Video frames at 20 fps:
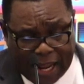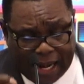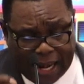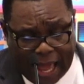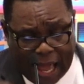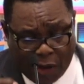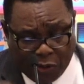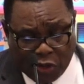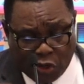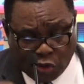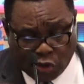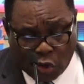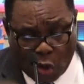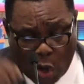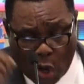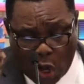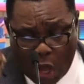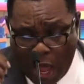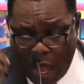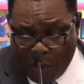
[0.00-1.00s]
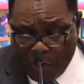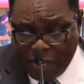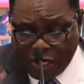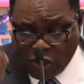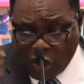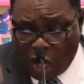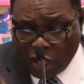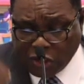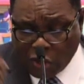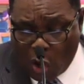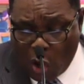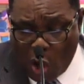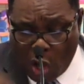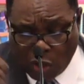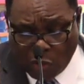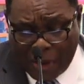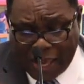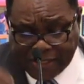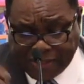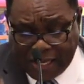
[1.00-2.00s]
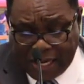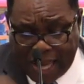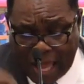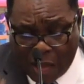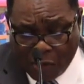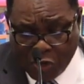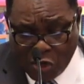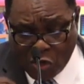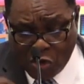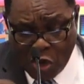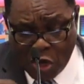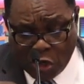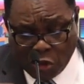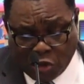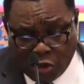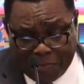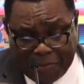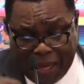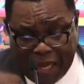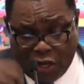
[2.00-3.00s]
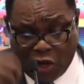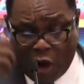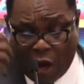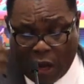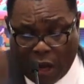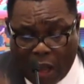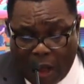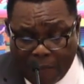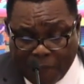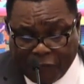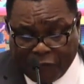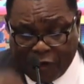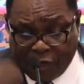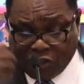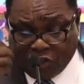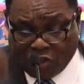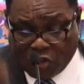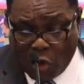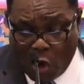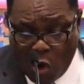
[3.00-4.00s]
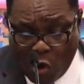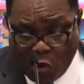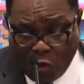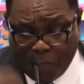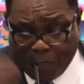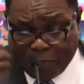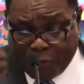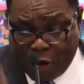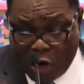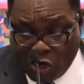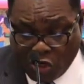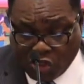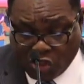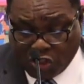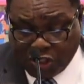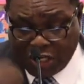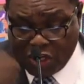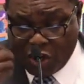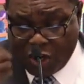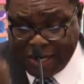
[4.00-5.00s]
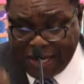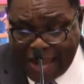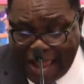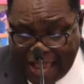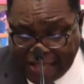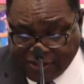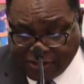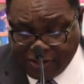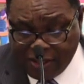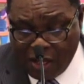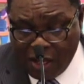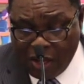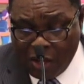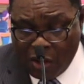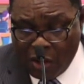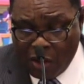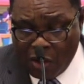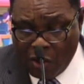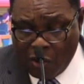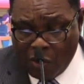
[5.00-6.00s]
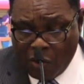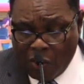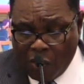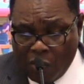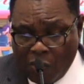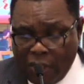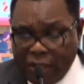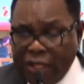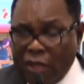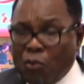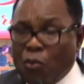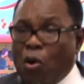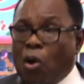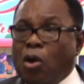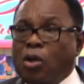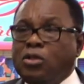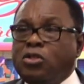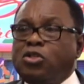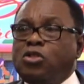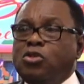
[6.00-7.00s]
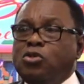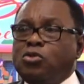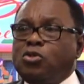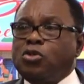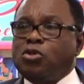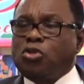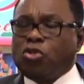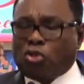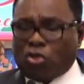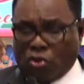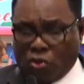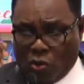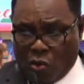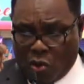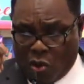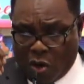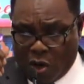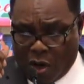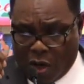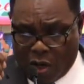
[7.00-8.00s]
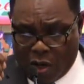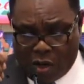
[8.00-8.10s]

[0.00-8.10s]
allow you to, I will not always allow you to be in your comfort zone, perched in your nest, when He wants you to soar.